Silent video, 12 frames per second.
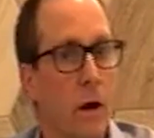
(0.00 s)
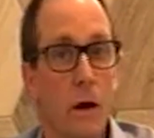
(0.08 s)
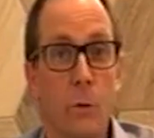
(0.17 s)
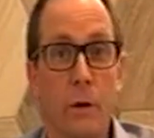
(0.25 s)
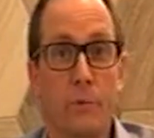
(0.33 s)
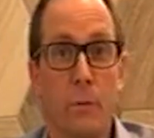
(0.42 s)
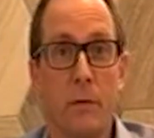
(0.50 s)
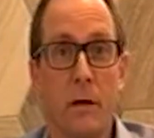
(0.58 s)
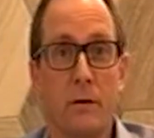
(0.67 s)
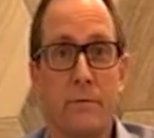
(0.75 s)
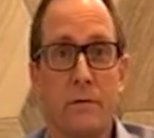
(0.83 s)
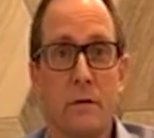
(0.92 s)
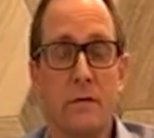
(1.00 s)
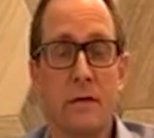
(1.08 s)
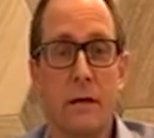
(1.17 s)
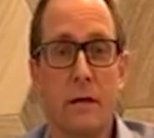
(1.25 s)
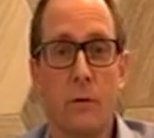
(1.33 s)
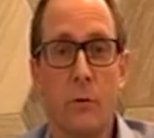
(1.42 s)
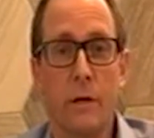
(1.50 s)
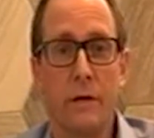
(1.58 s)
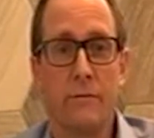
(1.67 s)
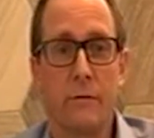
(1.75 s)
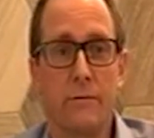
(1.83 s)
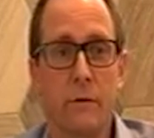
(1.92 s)
Are we prepared for a second
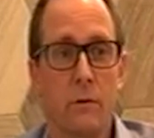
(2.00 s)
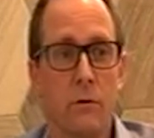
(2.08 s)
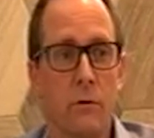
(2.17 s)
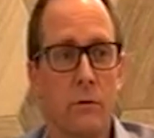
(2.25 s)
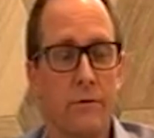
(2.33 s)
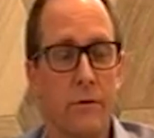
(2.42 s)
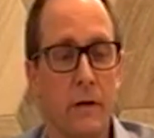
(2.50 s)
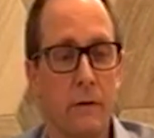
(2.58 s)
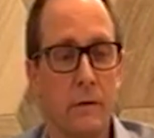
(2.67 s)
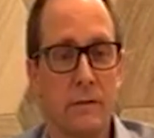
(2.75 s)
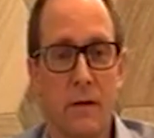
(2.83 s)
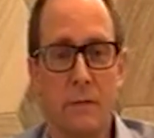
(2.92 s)
wave of the coronavirus?